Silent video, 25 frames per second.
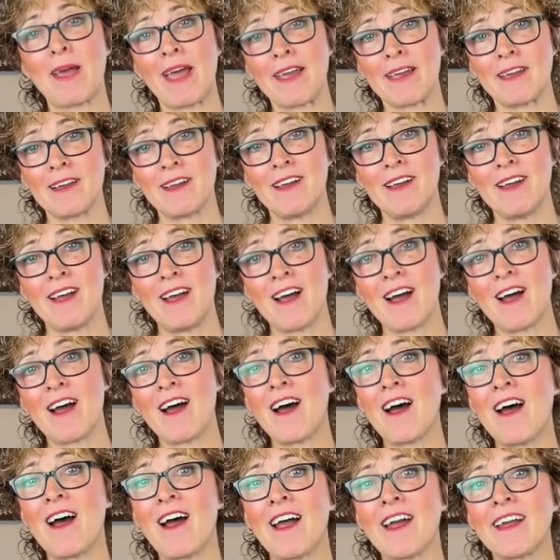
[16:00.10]
and beg.
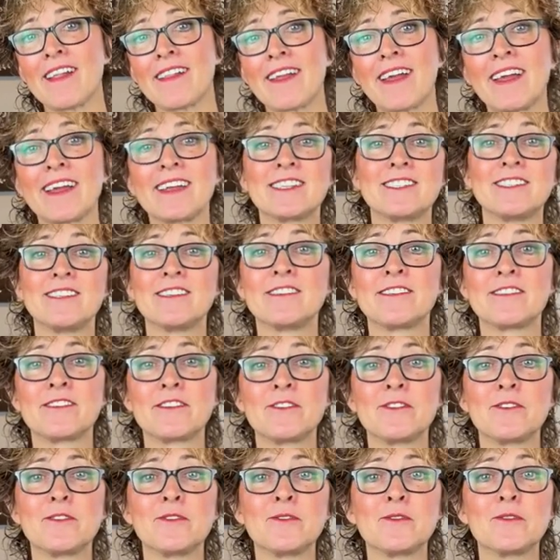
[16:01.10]
I like to
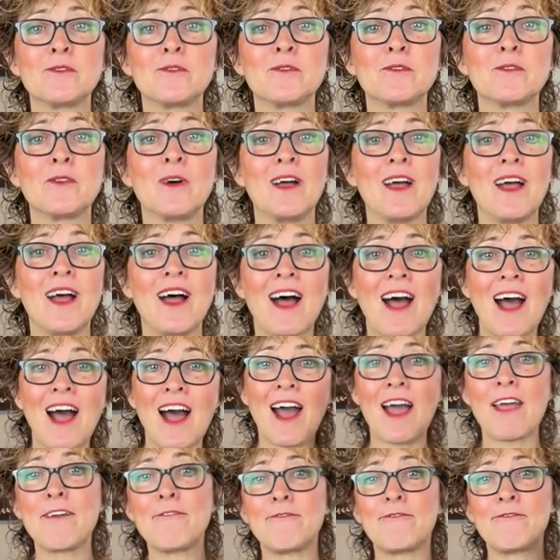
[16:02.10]
do
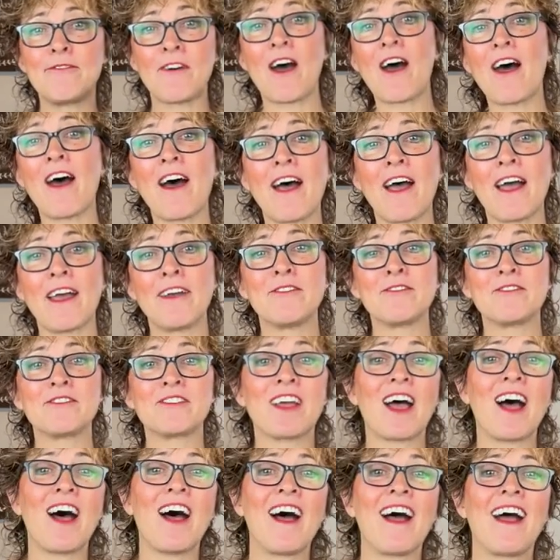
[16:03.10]
high
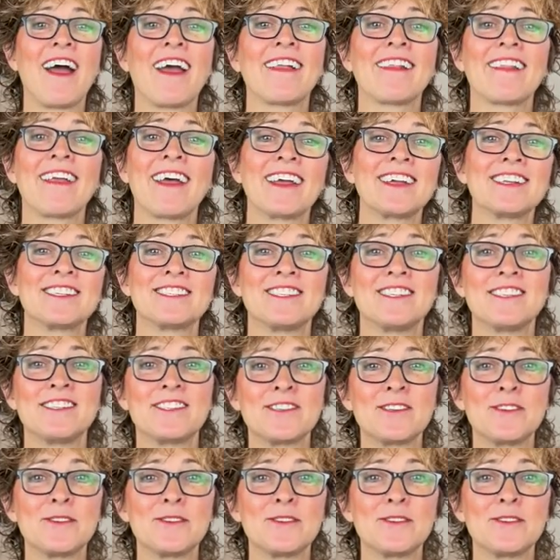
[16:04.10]
fives. I like to